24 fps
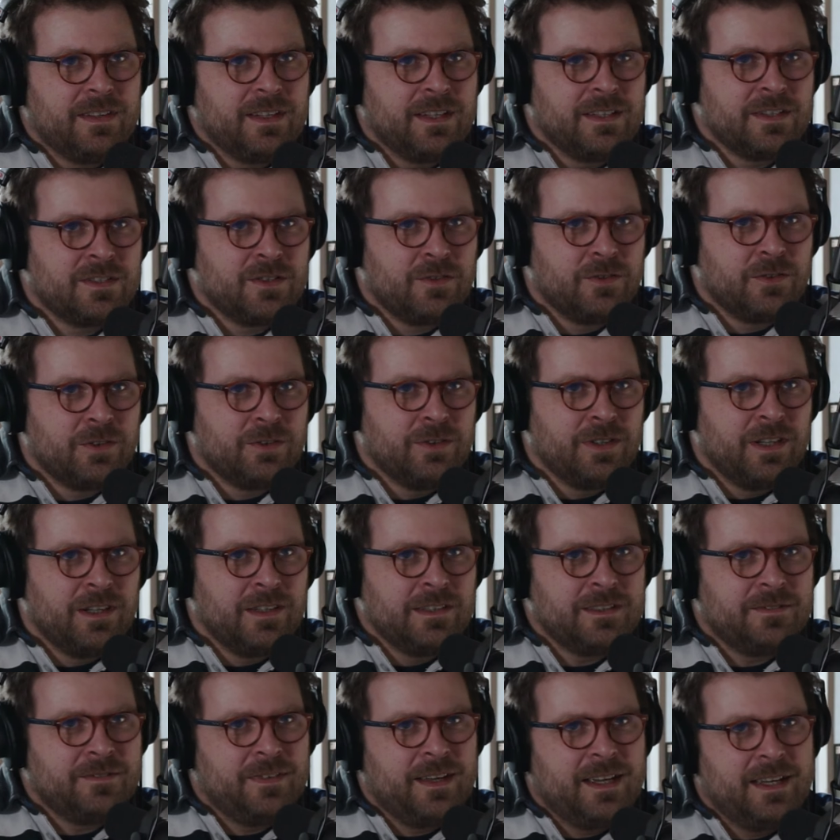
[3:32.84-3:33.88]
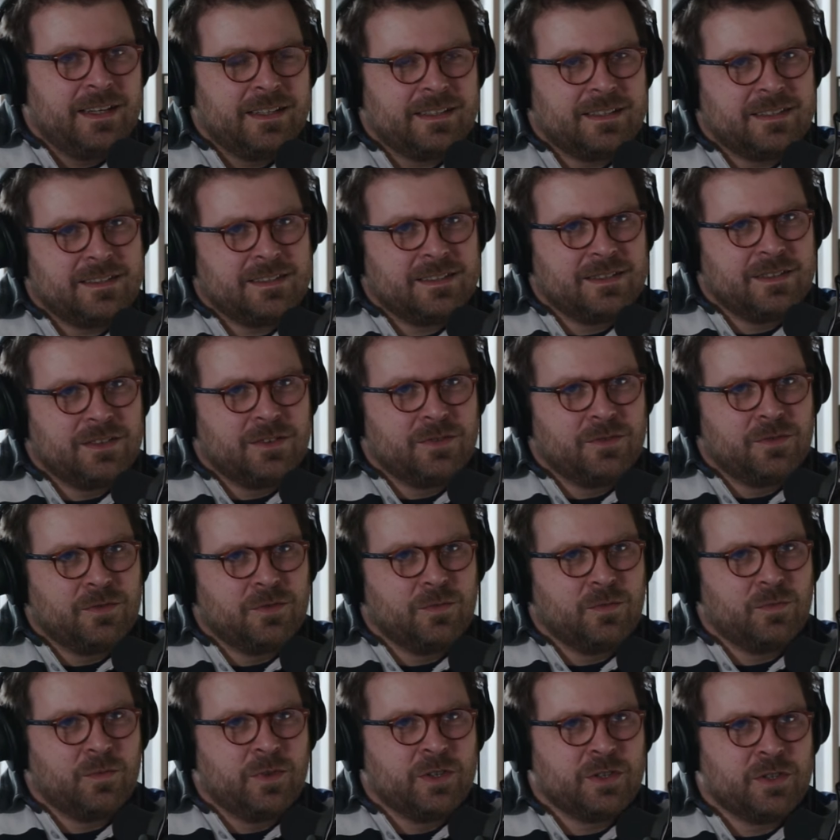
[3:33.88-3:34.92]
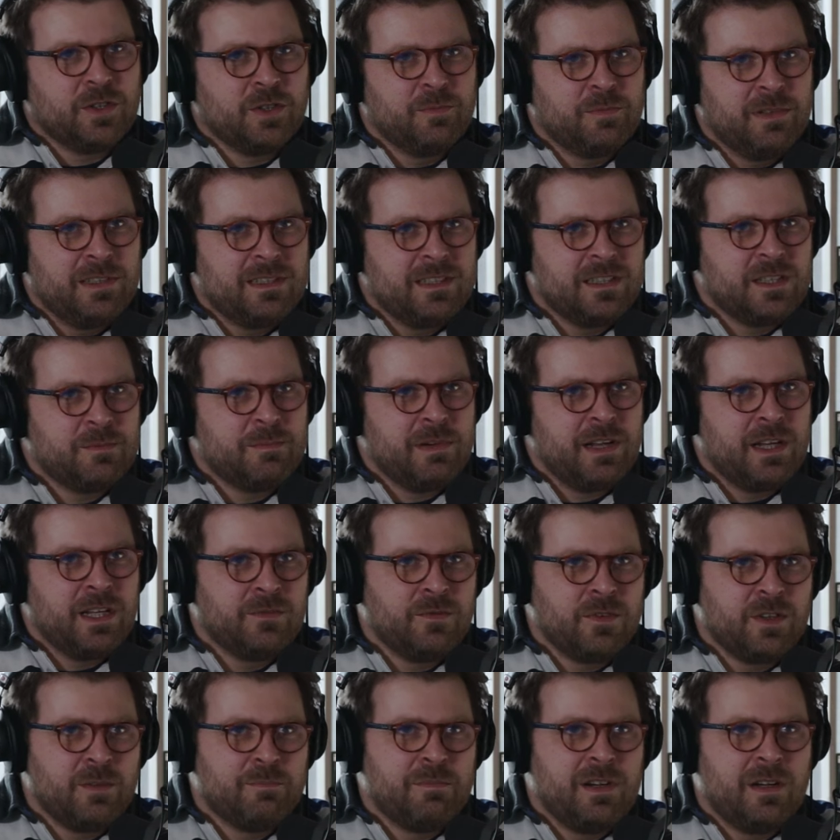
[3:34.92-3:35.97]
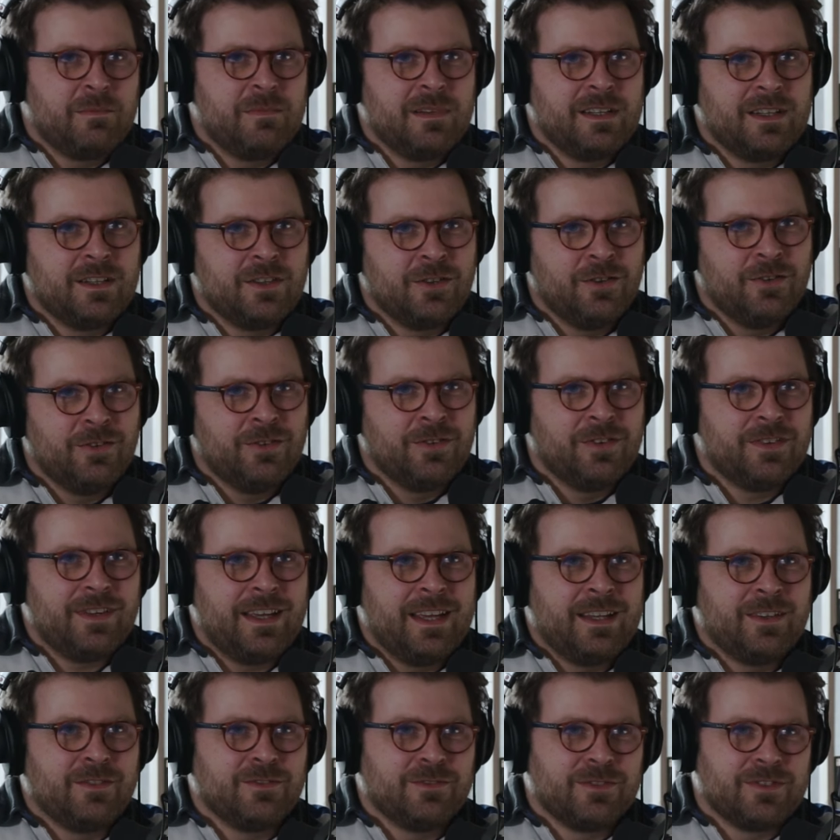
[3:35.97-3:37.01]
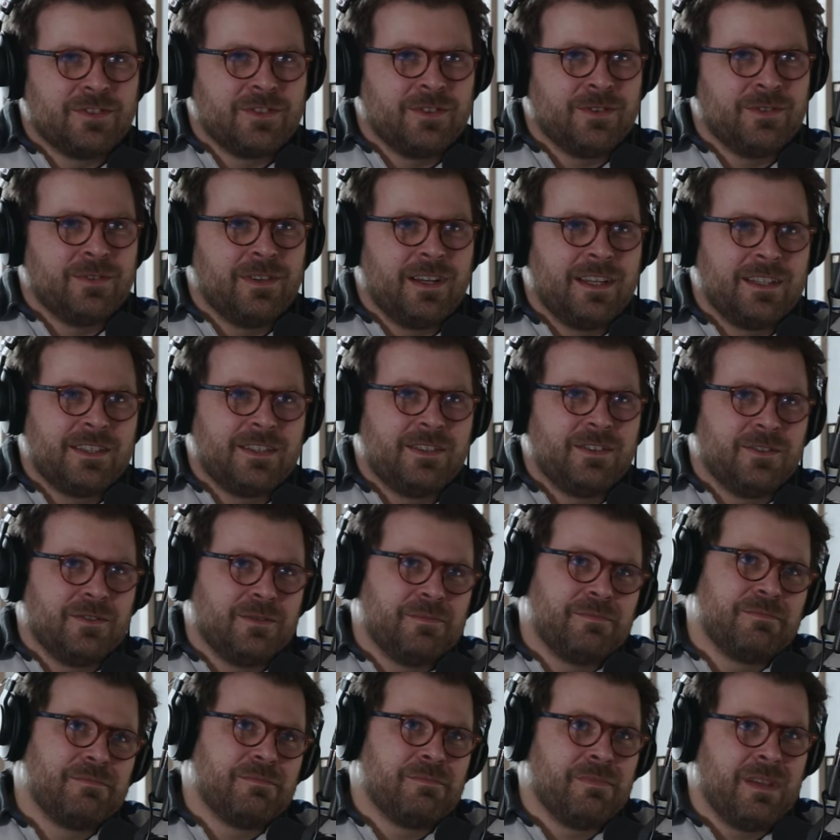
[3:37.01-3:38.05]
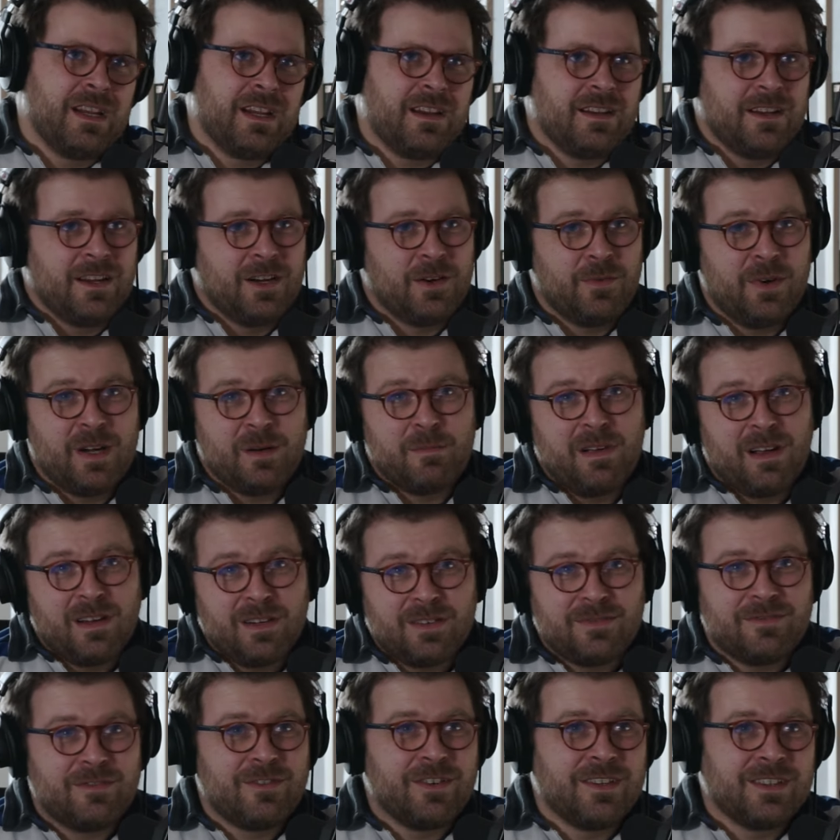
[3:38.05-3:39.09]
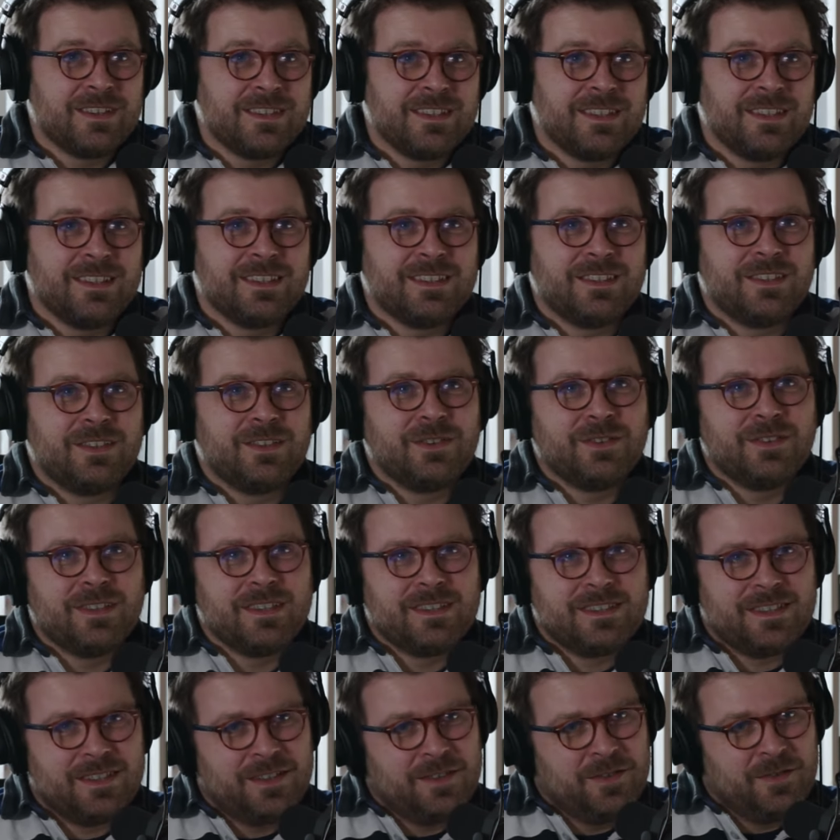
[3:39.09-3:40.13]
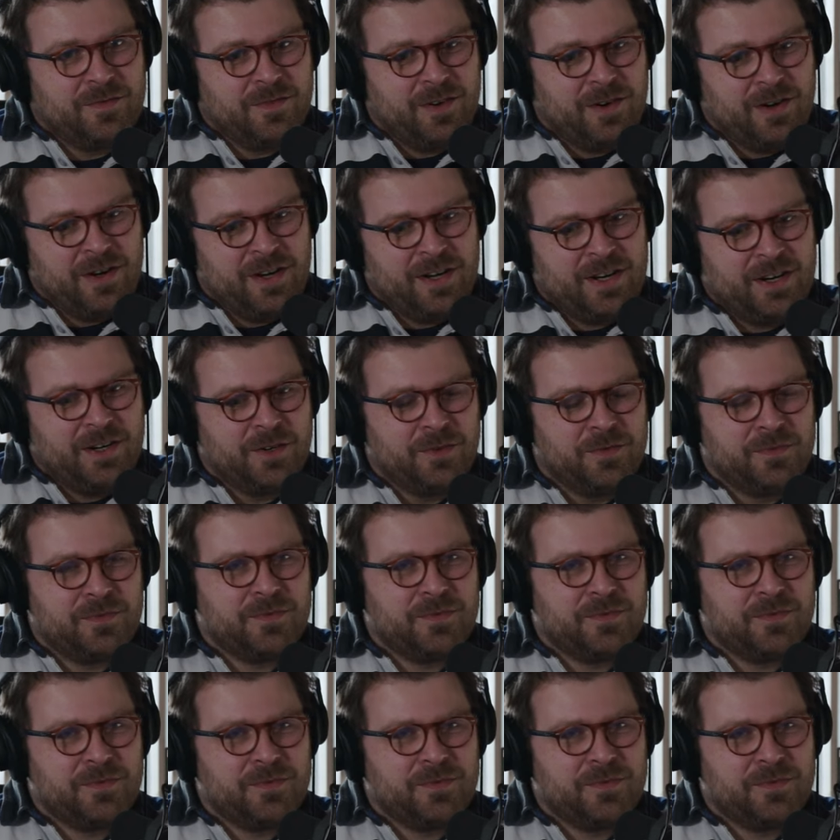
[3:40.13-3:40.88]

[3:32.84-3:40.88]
historical artifacts which could be displayed for the public good and also, like, you know, making a quick buck, for instance. You know, it's a very kind of...